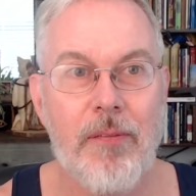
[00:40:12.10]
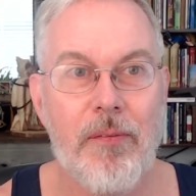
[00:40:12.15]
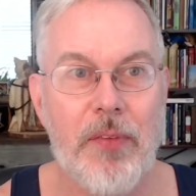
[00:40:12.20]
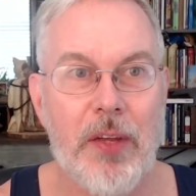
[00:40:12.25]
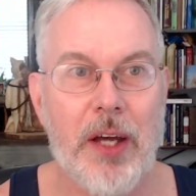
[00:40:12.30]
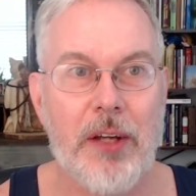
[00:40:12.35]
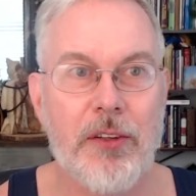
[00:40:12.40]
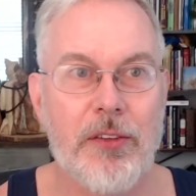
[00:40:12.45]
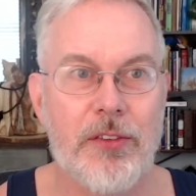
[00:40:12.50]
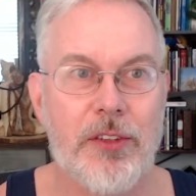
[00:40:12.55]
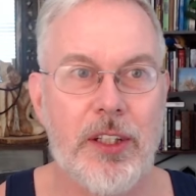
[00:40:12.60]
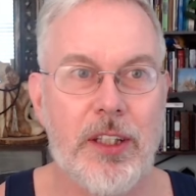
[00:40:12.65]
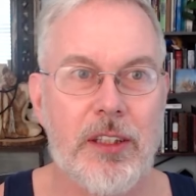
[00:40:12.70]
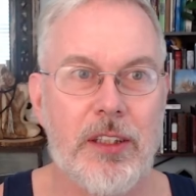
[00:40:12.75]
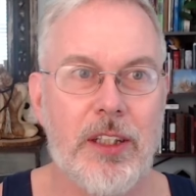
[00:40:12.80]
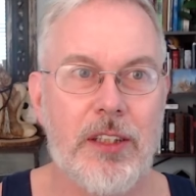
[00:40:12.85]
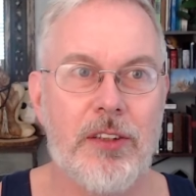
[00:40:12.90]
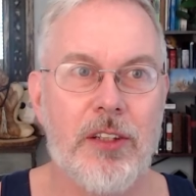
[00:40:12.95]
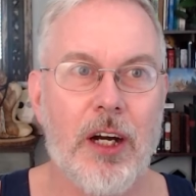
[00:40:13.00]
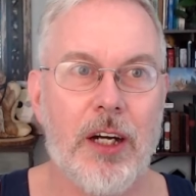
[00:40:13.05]
I don't think
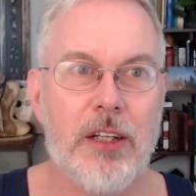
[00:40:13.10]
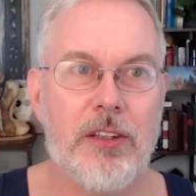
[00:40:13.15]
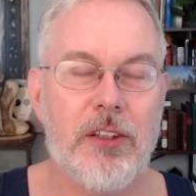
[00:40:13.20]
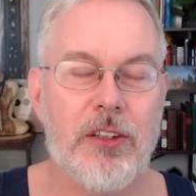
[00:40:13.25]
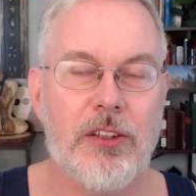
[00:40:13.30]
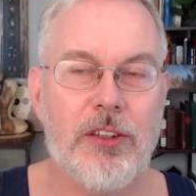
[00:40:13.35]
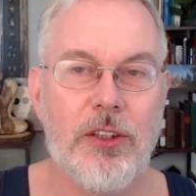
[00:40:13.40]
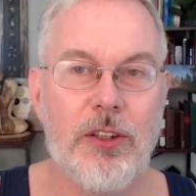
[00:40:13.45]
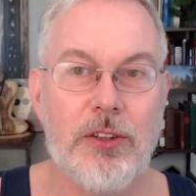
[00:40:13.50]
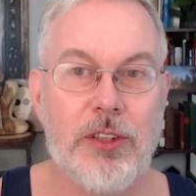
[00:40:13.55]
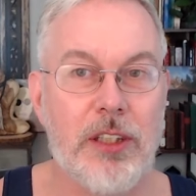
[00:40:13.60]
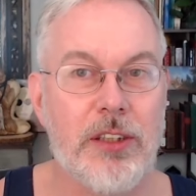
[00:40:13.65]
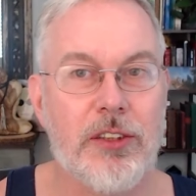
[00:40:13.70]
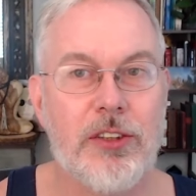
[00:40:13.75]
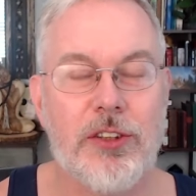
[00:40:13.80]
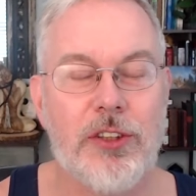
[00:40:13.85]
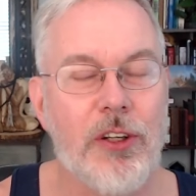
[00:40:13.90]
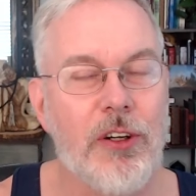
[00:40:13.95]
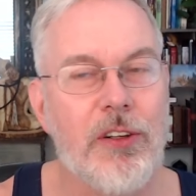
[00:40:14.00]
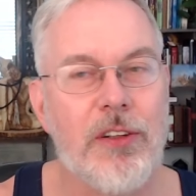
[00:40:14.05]
that Dr. Seuss, and
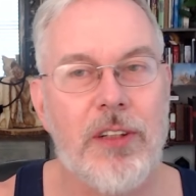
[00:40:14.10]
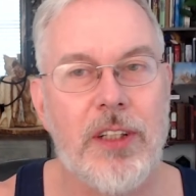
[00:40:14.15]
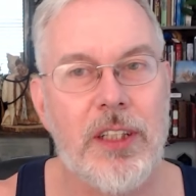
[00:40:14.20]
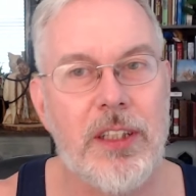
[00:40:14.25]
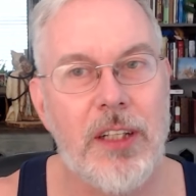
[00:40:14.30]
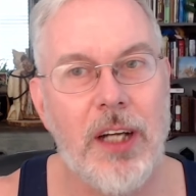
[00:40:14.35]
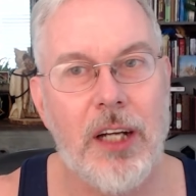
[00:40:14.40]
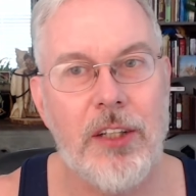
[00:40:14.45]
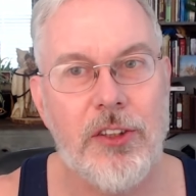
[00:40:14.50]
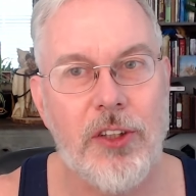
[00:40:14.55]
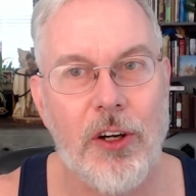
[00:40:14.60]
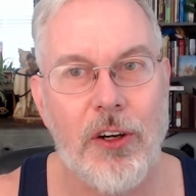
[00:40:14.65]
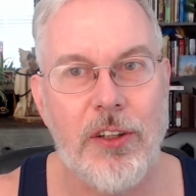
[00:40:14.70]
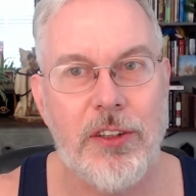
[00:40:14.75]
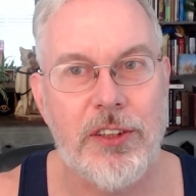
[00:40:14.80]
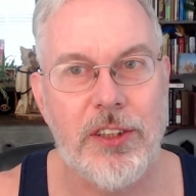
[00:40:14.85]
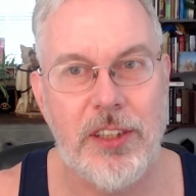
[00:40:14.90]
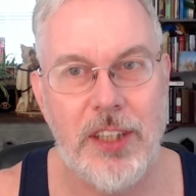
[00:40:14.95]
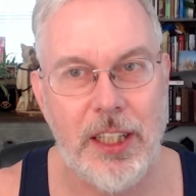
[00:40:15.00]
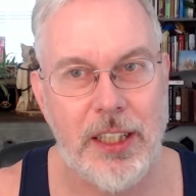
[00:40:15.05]
certainly not
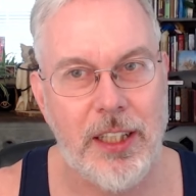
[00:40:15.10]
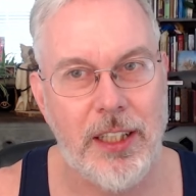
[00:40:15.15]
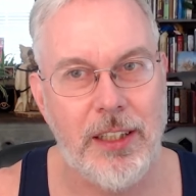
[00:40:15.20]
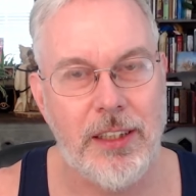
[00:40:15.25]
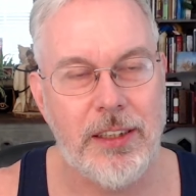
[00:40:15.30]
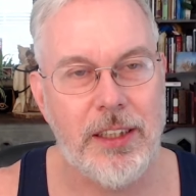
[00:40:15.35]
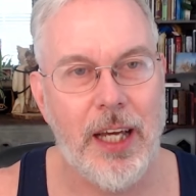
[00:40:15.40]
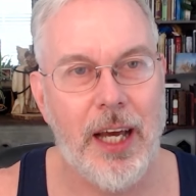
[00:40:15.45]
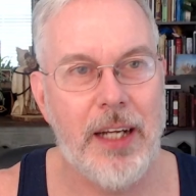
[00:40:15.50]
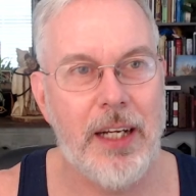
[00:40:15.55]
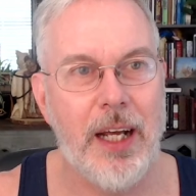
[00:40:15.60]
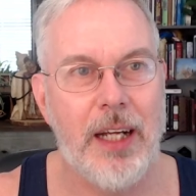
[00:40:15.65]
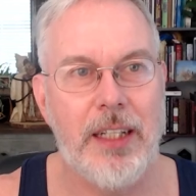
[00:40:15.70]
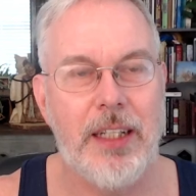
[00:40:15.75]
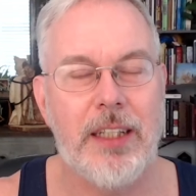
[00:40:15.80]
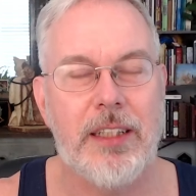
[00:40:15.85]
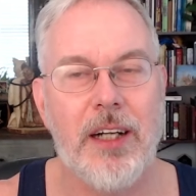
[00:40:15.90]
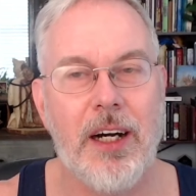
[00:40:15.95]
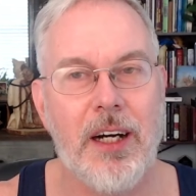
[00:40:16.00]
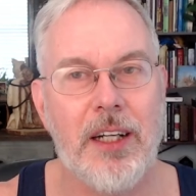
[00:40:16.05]
Charles Dickens, had
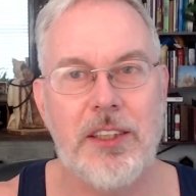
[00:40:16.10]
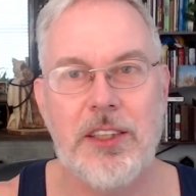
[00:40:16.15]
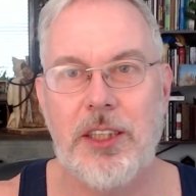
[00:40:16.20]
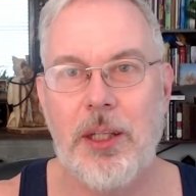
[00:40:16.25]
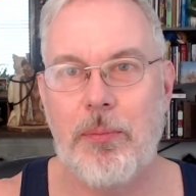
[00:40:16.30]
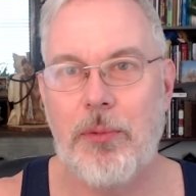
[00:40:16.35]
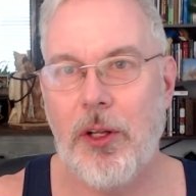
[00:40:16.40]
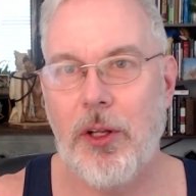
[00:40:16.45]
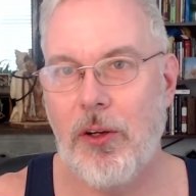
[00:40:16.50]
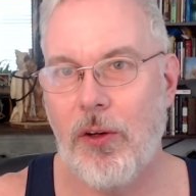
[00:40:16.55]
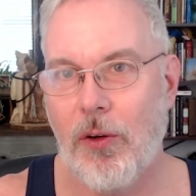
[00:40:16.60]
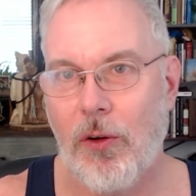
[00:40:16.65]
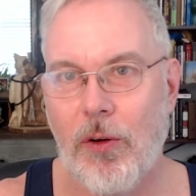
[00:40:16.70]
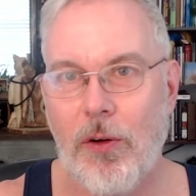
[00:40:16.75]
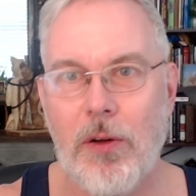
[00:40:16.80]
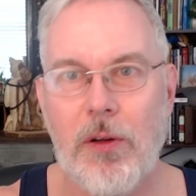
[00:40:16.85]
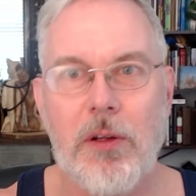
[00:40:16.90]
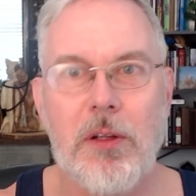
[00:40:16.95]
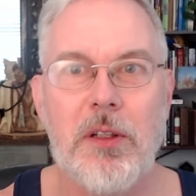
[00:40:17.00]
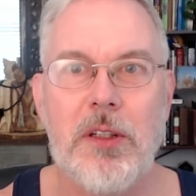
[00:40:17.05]
any concept at
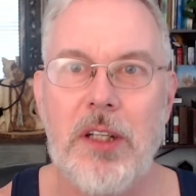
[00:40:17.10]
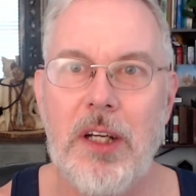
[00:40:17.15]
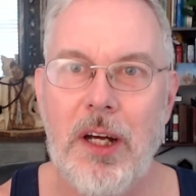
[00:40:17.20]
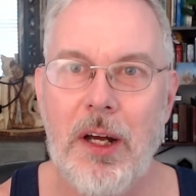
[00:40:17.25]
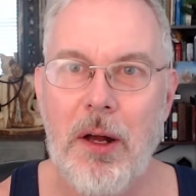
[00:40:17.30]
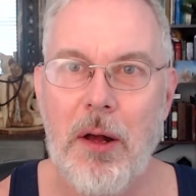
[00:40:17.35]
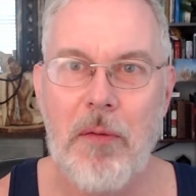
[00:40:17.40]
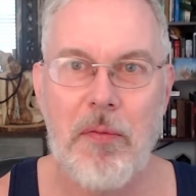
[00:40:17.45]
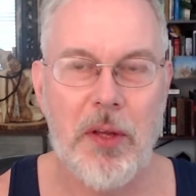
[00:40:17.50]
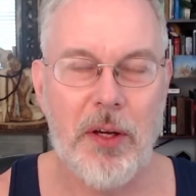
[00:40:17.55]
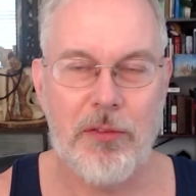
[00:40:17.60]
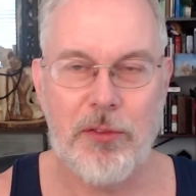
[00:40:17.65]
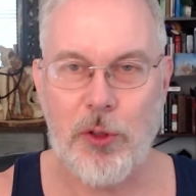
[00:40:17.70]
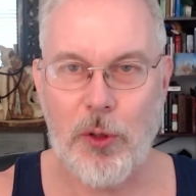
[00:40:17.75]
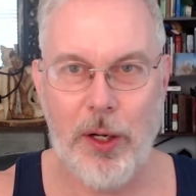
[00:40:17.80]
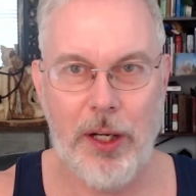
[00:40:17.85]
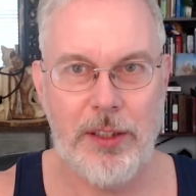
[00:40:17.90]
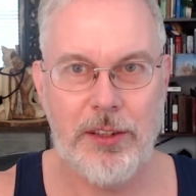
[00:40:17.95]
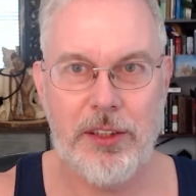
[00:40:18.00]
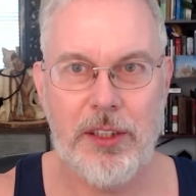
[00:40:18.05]
all of
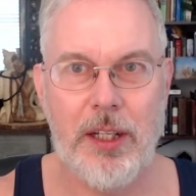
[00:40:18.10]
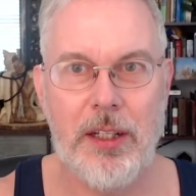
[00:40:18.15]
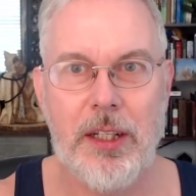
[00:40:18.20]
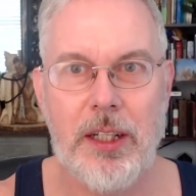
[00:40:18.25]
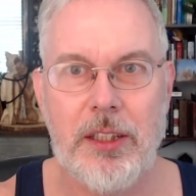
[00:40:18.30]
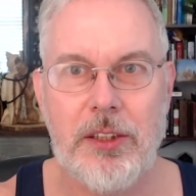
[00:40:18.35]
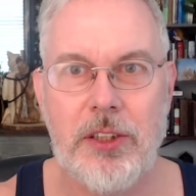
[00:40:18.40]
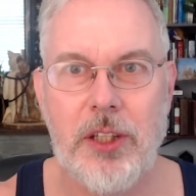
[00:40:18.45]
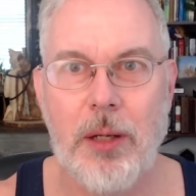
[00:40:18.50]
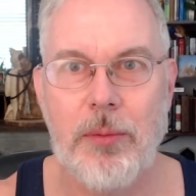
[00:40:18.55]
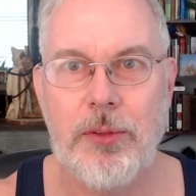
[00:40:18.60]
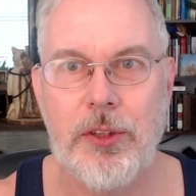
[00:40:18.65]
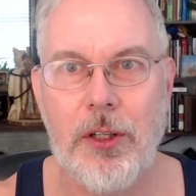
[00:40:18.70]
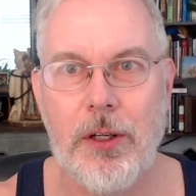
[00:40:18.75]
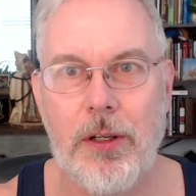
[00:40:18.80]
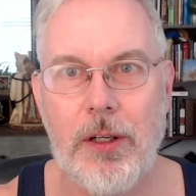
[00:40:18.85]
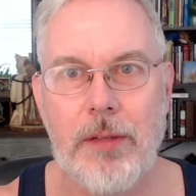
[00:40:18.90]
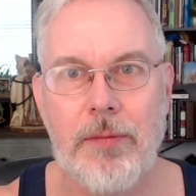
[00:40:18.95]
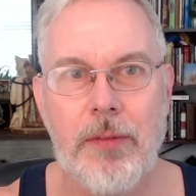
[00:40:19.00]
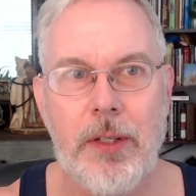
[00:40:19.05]
transcending
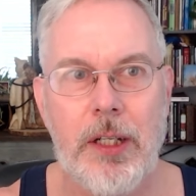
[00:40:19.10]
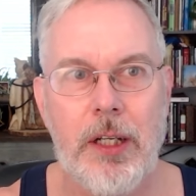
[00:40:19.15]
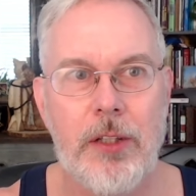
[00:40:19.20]
samsara.